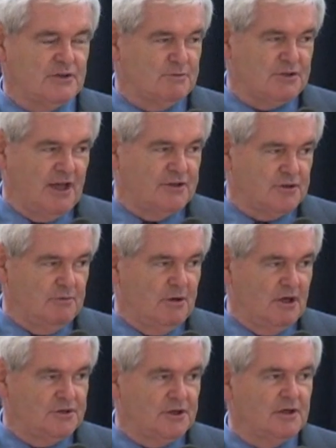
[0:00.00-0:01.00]
substantial
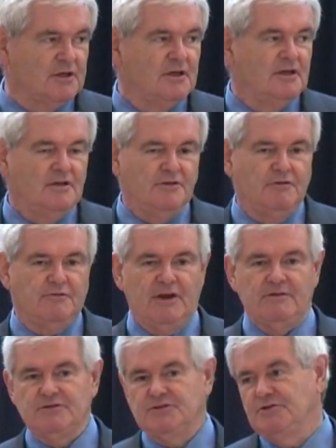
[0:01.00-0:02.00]
margin that
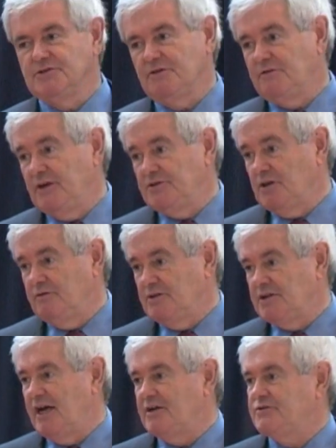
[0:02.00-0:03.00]
favors user fees over
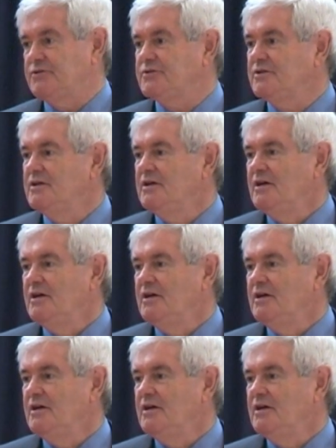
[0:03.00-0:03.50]
taxes.